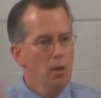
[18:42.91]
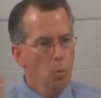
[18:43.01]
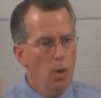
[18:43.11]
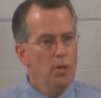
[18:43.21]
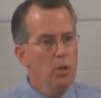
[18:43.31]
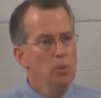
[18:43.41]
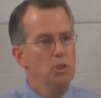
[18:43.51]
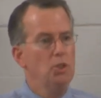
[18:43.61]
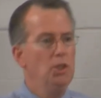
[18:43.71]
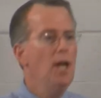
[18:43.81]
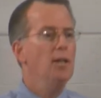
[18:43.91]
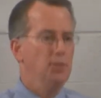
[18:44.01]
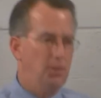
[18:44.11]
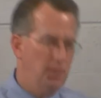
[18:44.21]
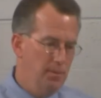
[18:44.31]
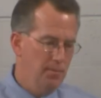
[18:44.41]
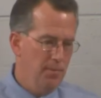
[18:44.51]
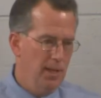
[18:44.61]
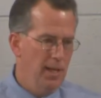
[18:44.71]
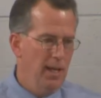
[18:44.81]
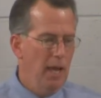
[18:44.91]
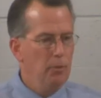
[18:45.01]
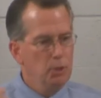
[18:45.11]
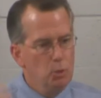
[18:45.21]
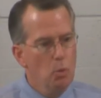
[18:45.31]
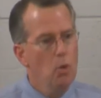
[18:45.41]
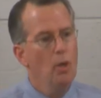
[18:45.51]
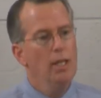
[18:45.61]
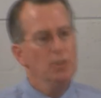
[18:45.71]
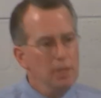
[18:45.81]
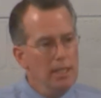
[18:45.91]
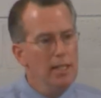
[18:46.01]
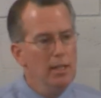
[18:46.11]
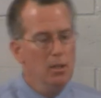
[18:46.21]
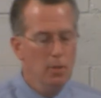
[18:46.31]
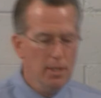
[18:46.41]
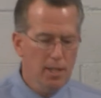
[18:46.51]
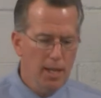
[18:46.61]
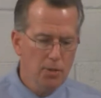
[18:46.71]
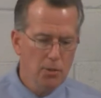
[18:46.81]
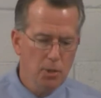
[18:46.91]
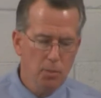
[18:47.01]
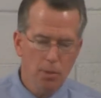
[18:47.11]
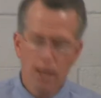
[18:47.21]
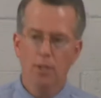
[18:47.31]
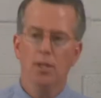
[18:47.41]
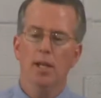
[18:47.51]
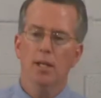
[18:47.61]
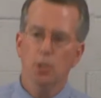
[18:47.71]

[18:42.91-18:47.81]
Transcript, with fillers: One who is just how much more is He going to answer your prayers?